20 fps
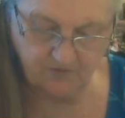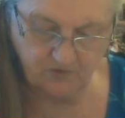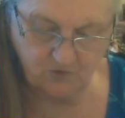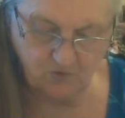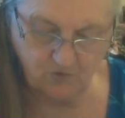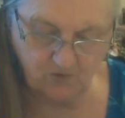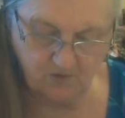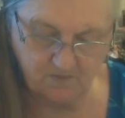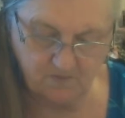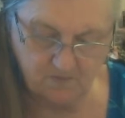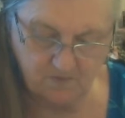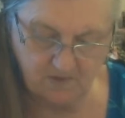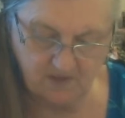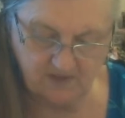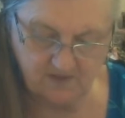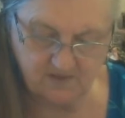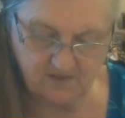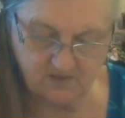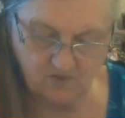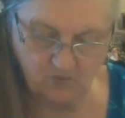to admit
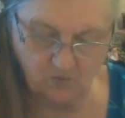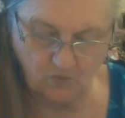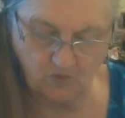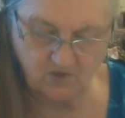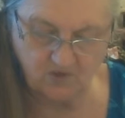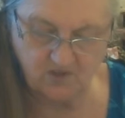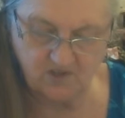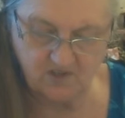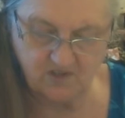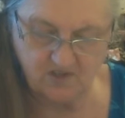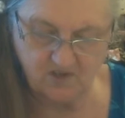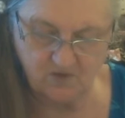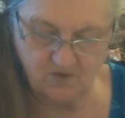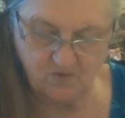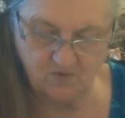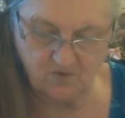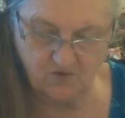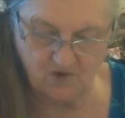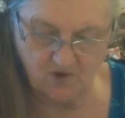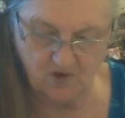what I
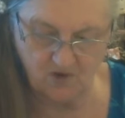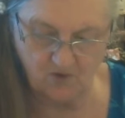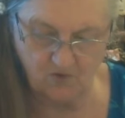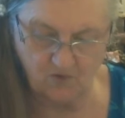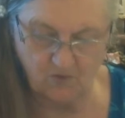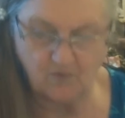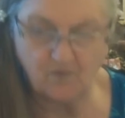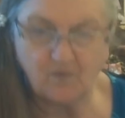don't know.